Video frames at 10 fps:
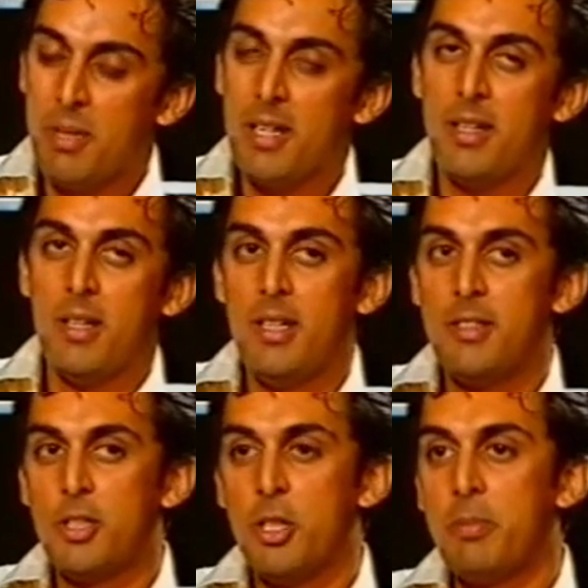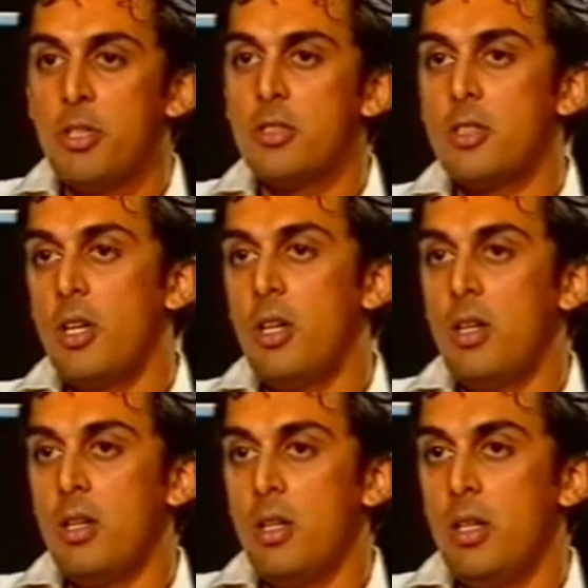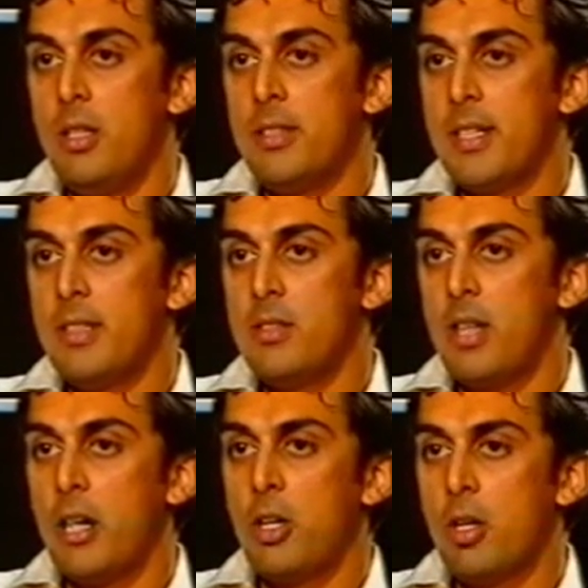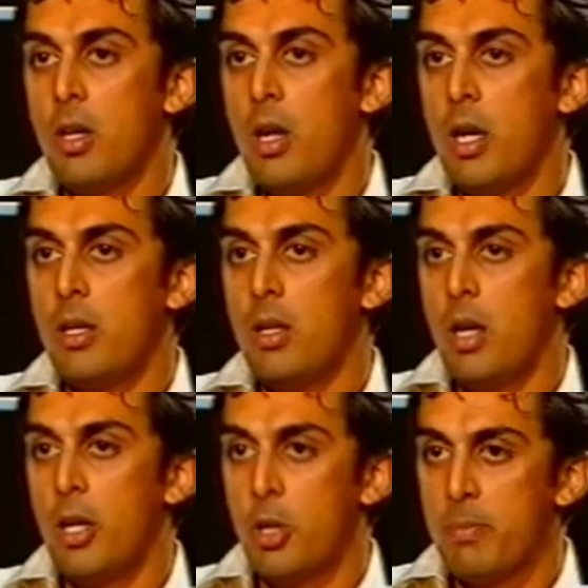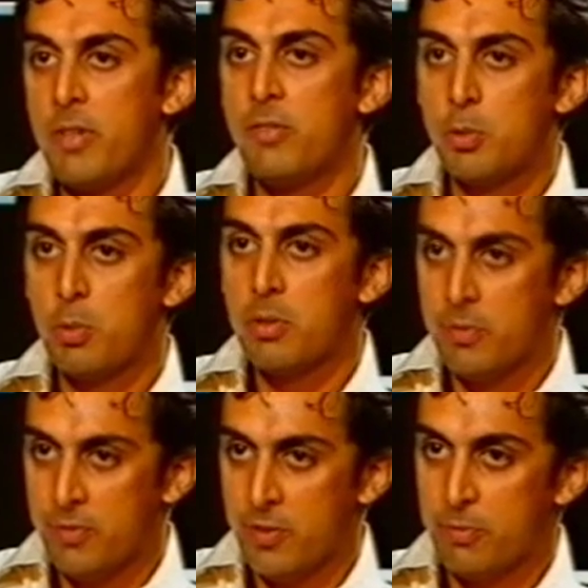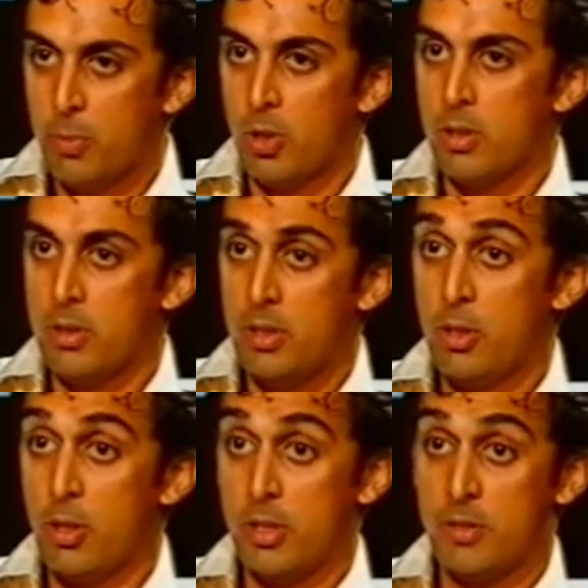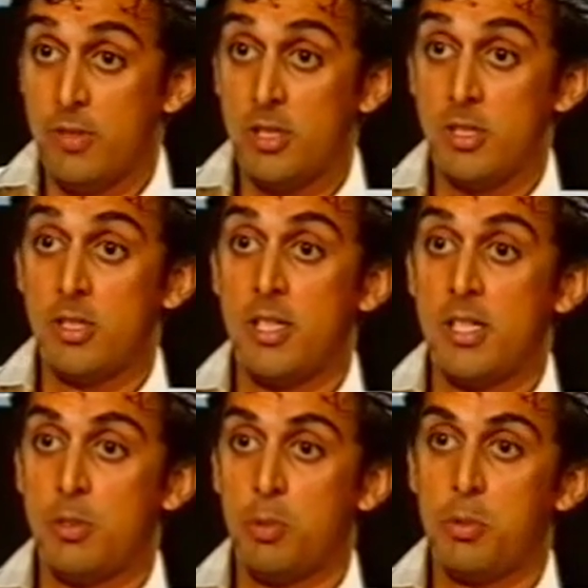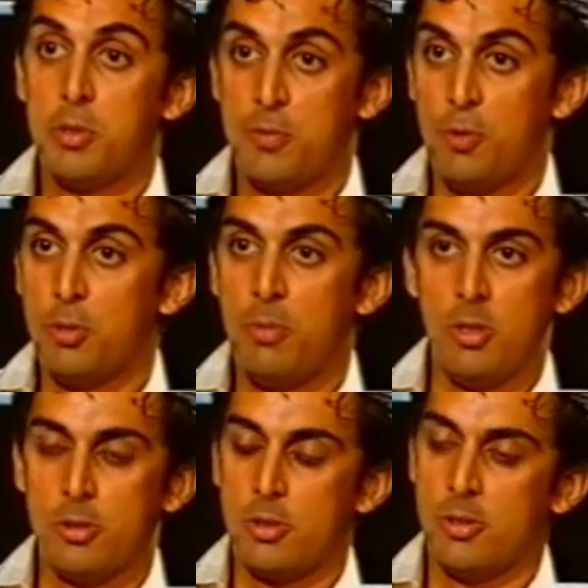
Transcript: No, but it's good because uh, in the sense I got I I got my first wicket the fifth ball, and he got his first international wicket with his fourth ball.